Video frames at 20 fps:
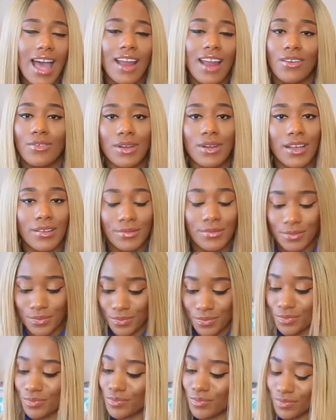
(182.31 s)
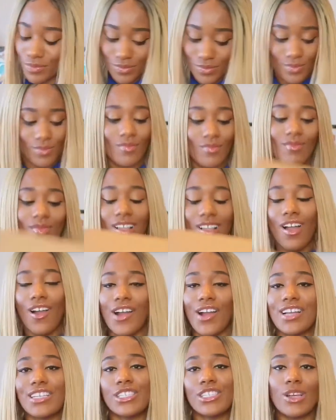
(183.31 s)
I don't know.
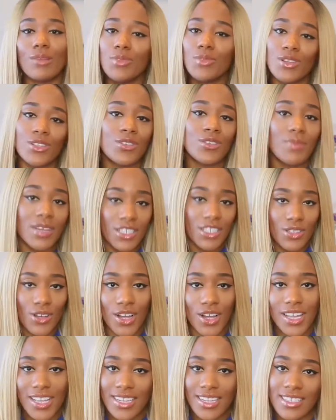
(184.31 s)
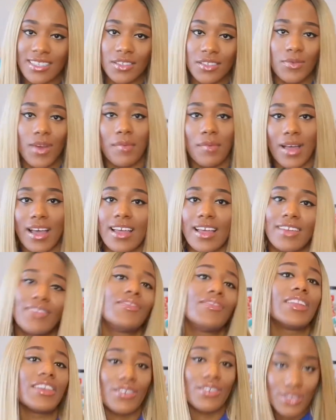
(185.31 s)
Alright, so I'm doing too much talking. This is why my
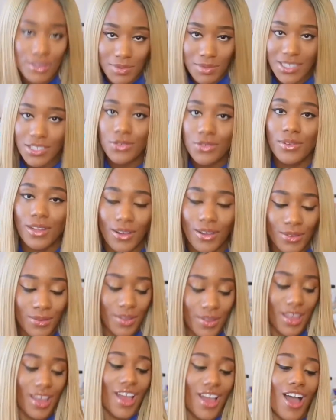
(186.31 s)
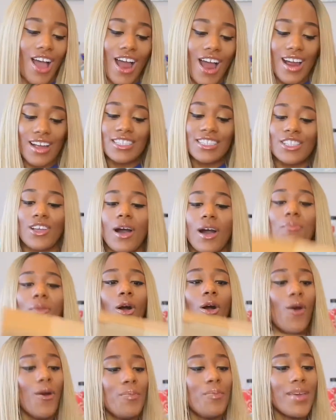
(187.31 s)
videos be too long. Alright, so I'm
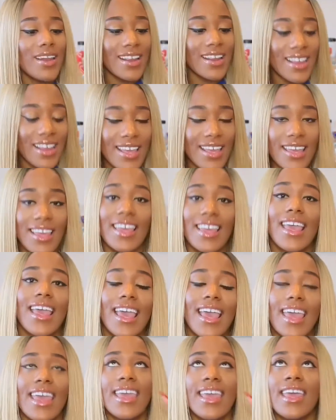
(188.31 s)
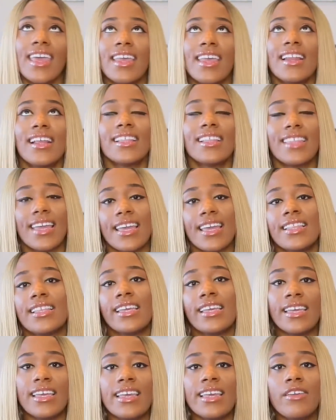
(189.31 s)
opening it, and they
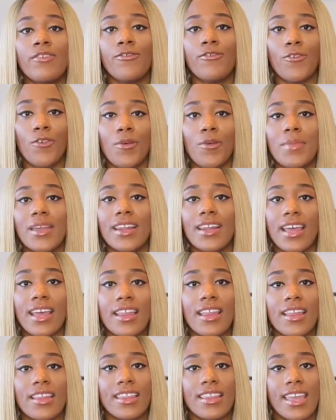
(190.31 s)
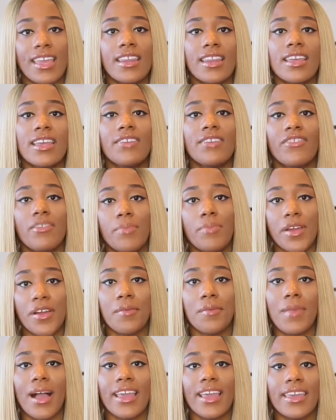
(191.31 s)
did inform me that they didn't
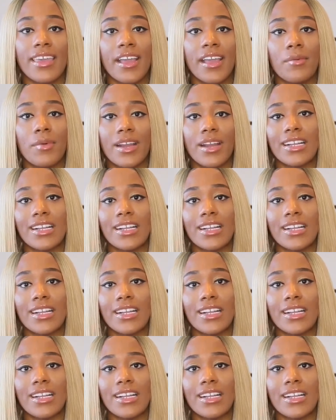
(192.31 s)
repair my camera.